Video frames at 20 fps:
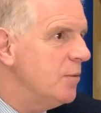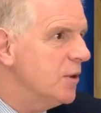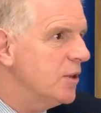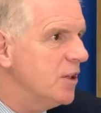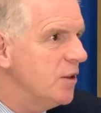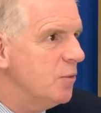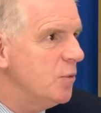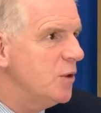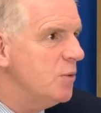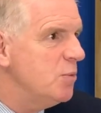I
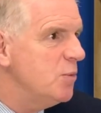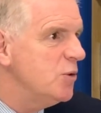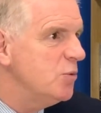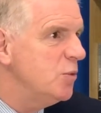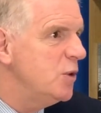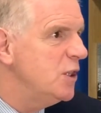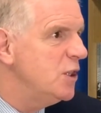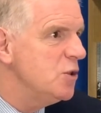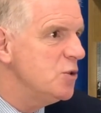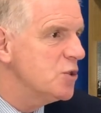think
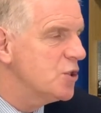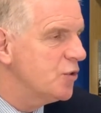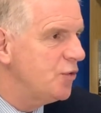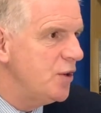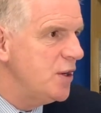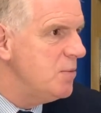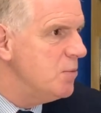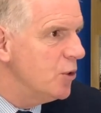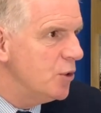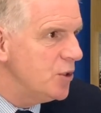we lose
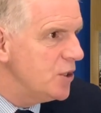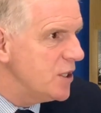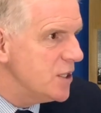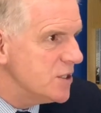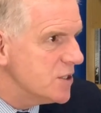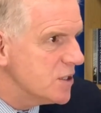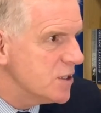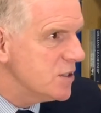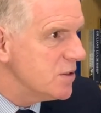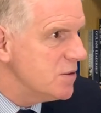3
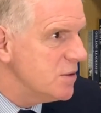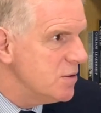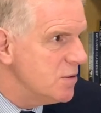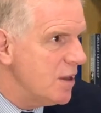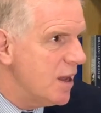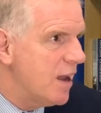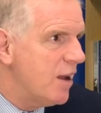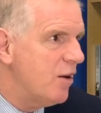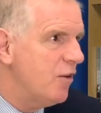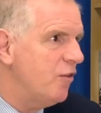Mondays
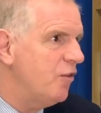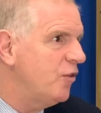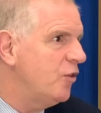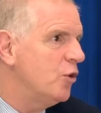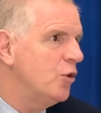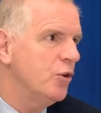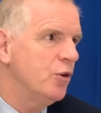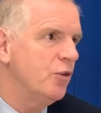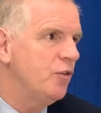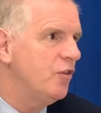out of
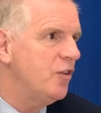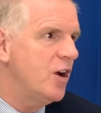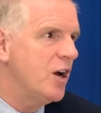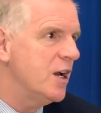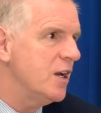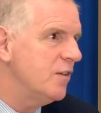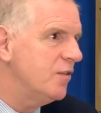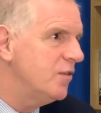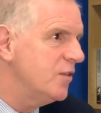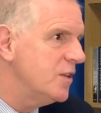4 or
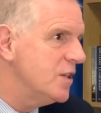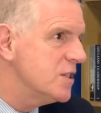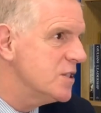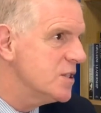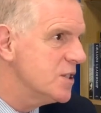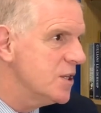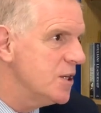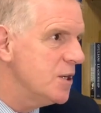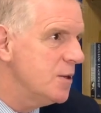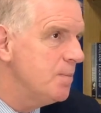5 this
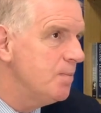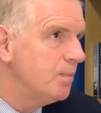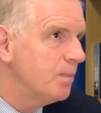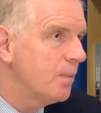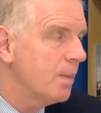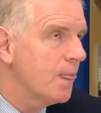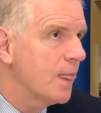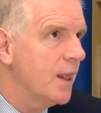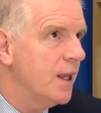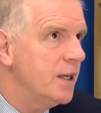term
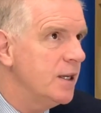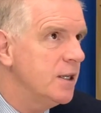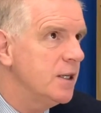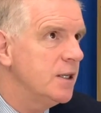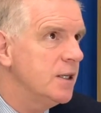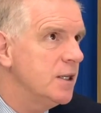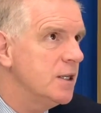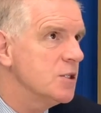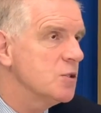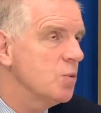
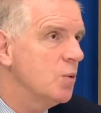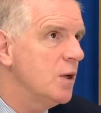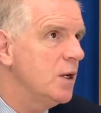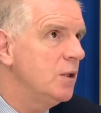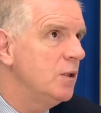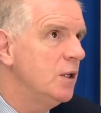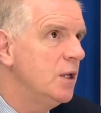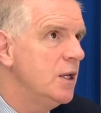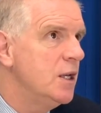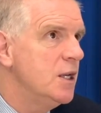as
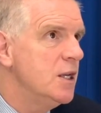well.